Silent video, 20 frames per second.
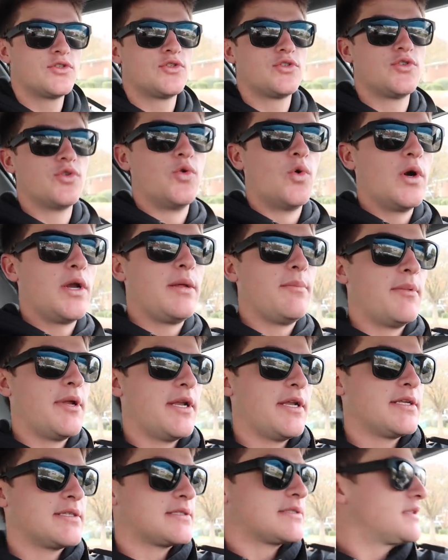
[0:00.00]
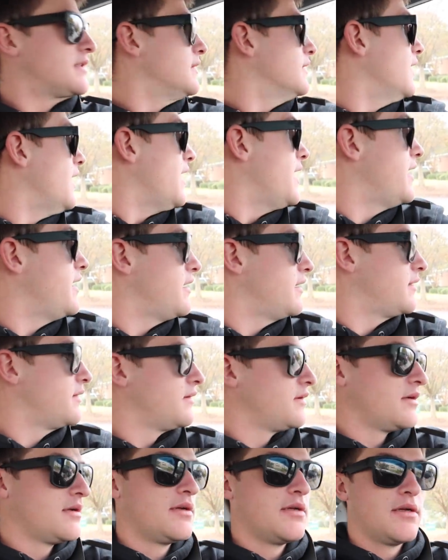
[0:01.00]
20 minutes late,
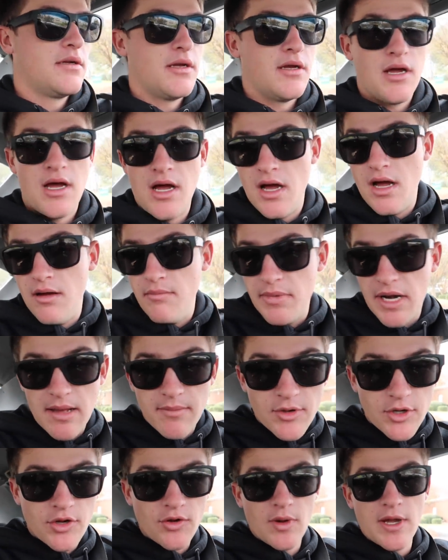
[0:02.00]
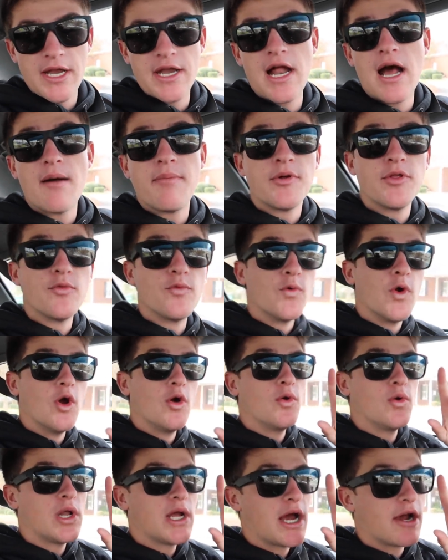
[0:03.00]
uh, but I'm gonna go ahead and hop on the
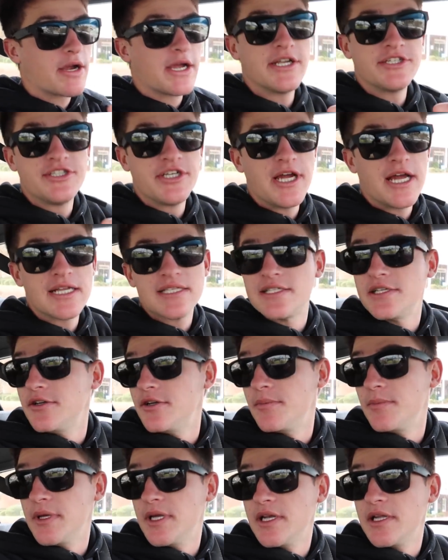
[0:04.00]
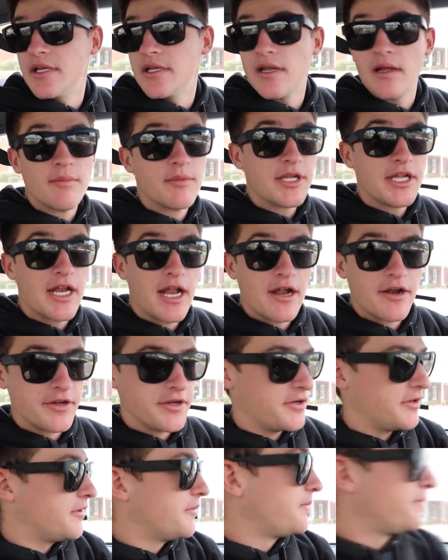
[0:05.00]
road. I'll catch you guys here in a minute. I'm gonna get out of
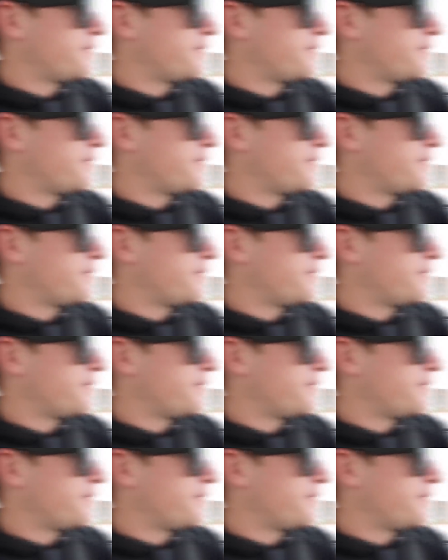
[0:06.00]
here.